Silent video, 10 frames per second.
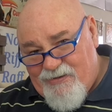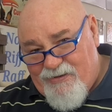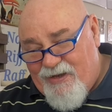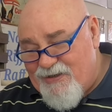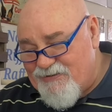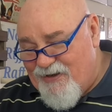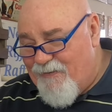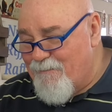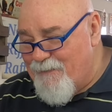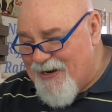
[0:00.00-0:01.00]
That's
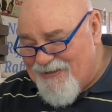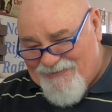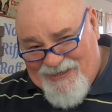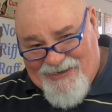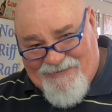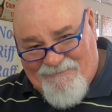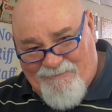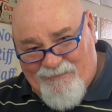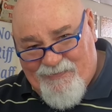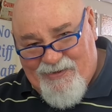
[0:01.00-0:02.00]
amazing
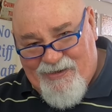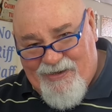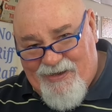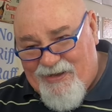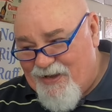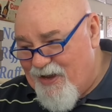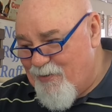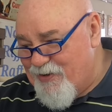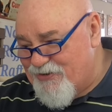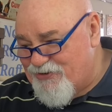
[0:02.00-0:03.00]

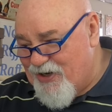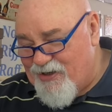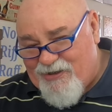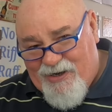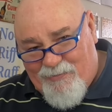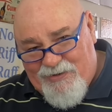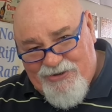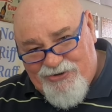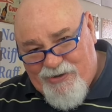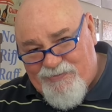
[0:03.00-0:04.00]
how a couple
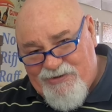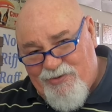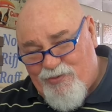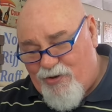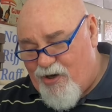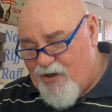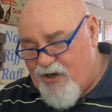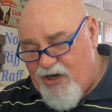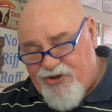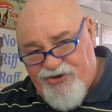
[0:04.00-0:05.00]
of drips of water
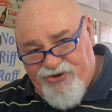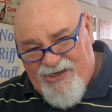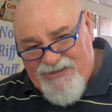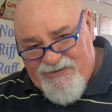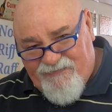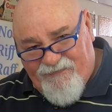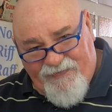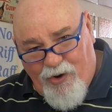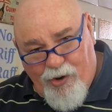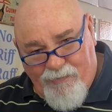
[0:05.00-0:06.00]

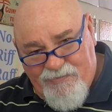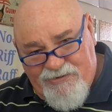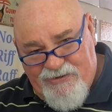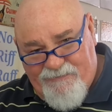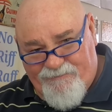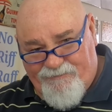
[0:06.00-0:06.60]
transforms